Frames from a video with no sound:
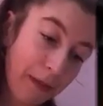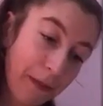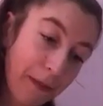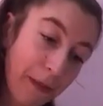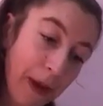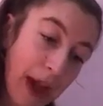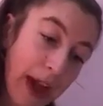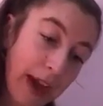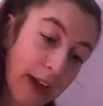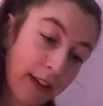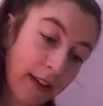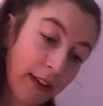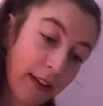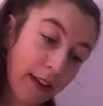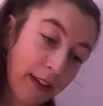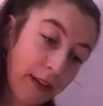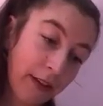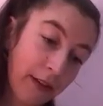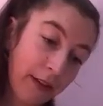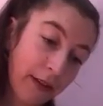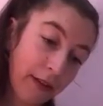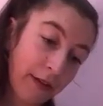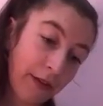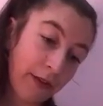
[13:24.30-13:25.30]
Packed
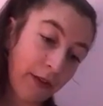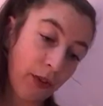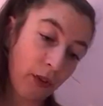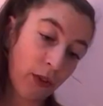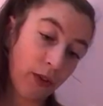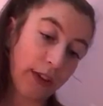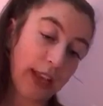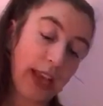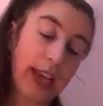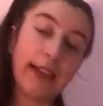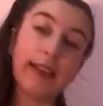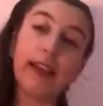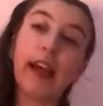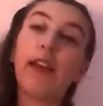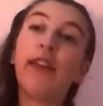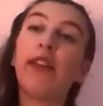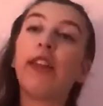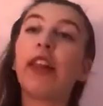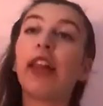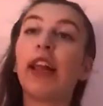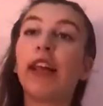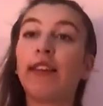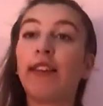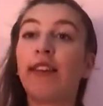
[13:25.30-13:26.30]
full days, and
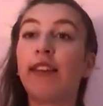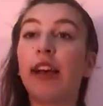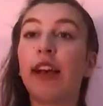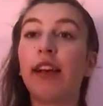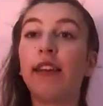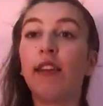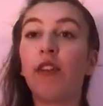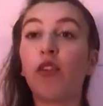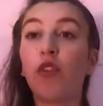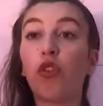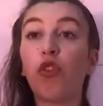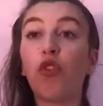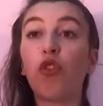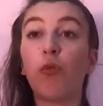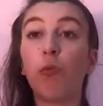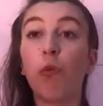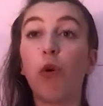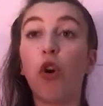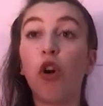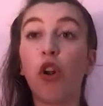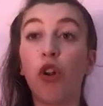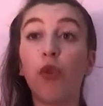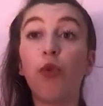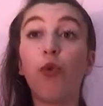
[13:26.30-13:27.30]
the class sizes are
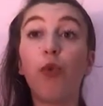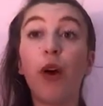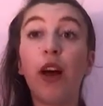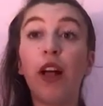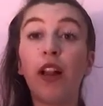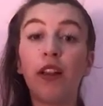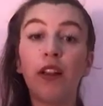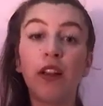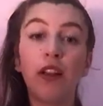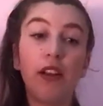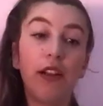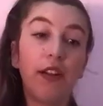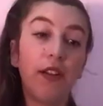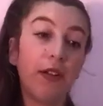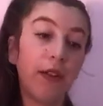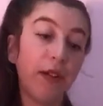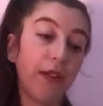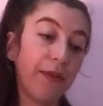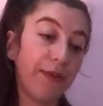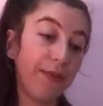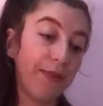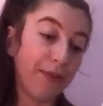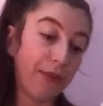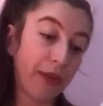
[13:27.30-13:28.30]
small as well.
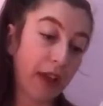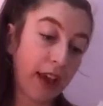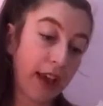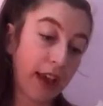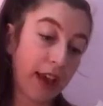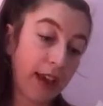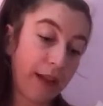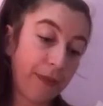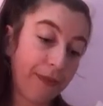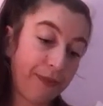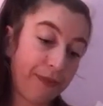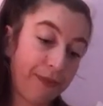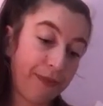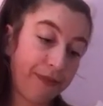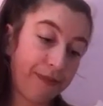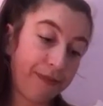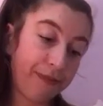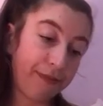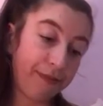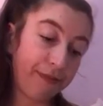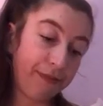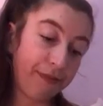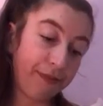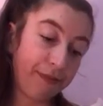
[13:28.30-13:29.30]

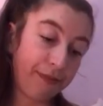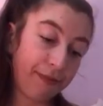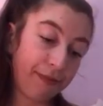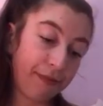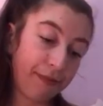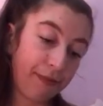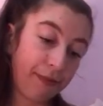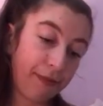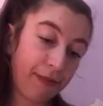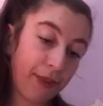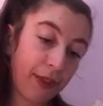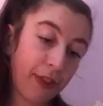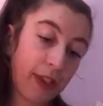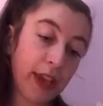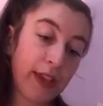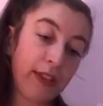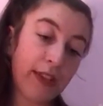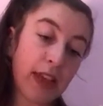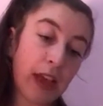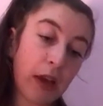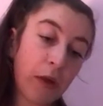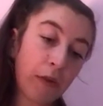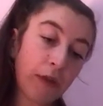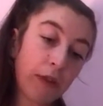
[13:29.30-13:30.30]
So yeah,
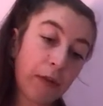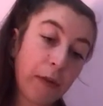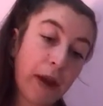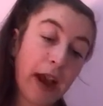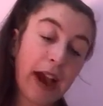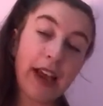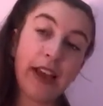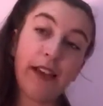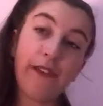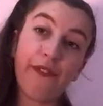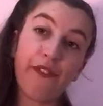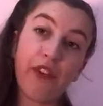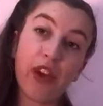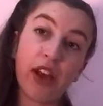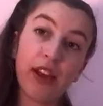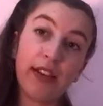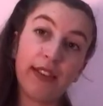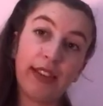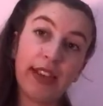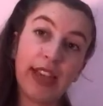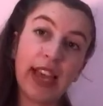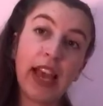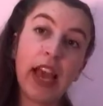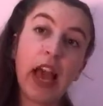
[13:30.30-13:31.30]
that was my
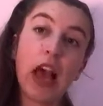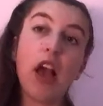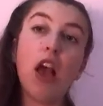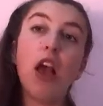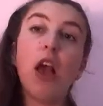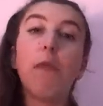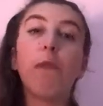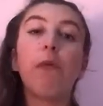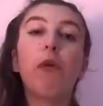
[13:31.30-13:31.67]
first year.